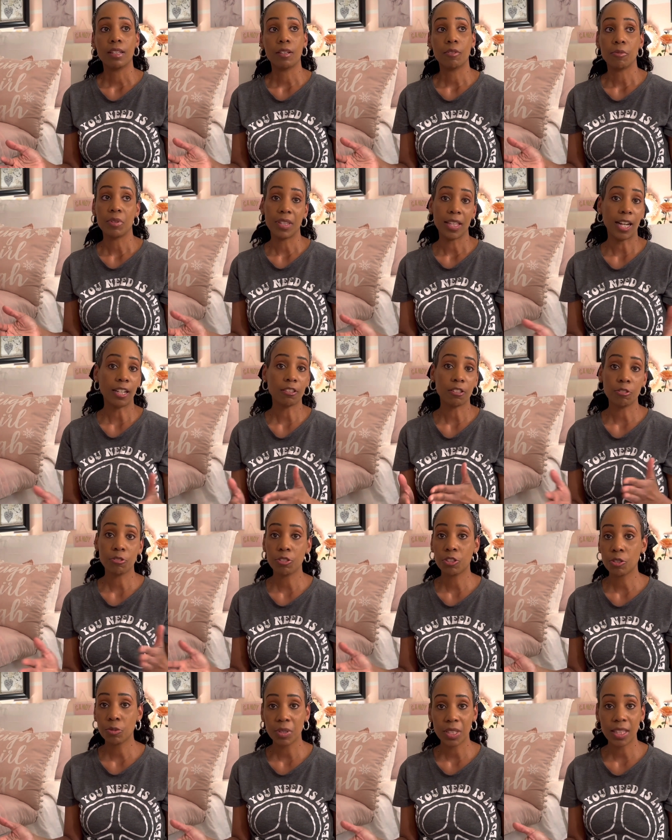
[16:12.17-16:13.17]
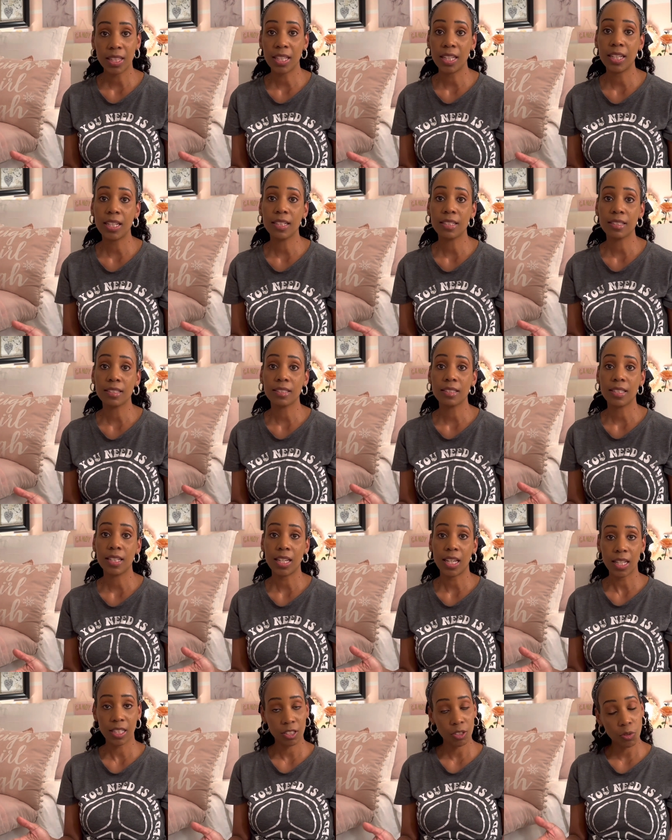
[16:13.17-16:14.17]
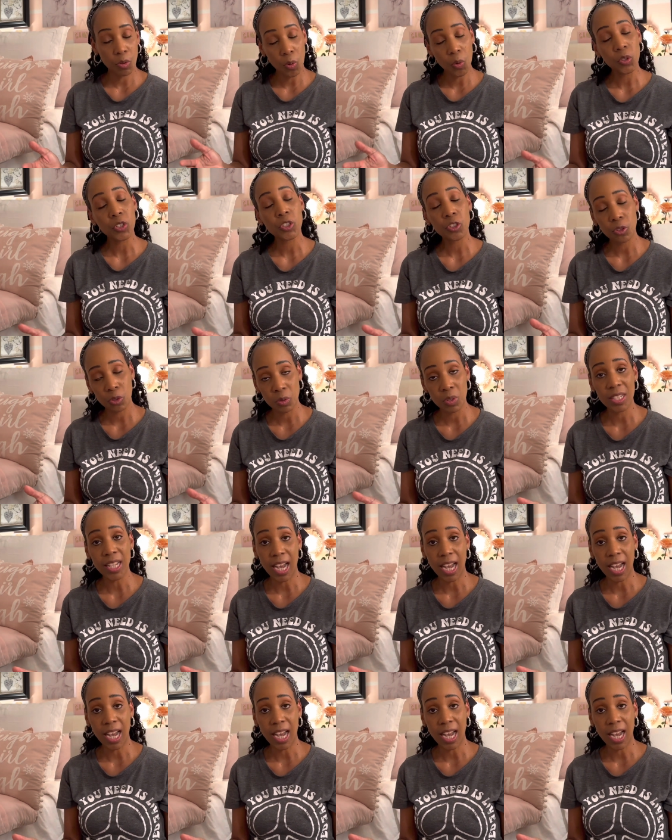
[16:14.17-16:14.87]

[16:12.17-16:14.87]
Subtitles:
Without those three things, it's going to